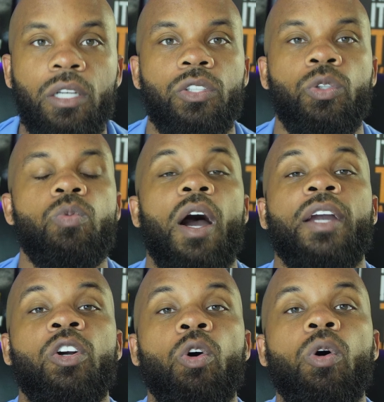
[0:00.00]
you
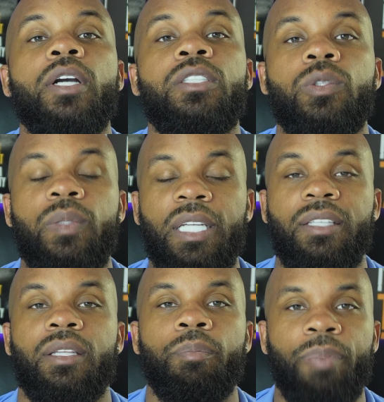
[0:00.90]
are going to
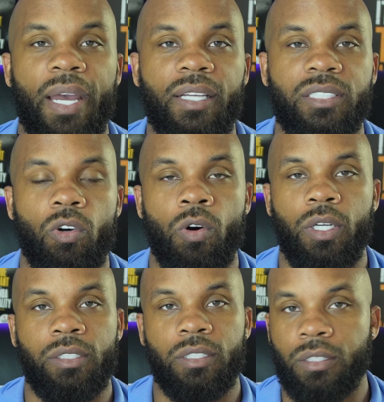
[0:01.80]
need the banks in
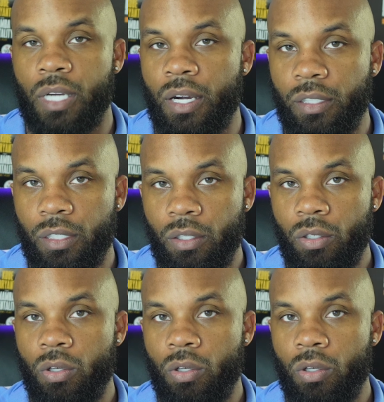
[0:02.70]
order to start,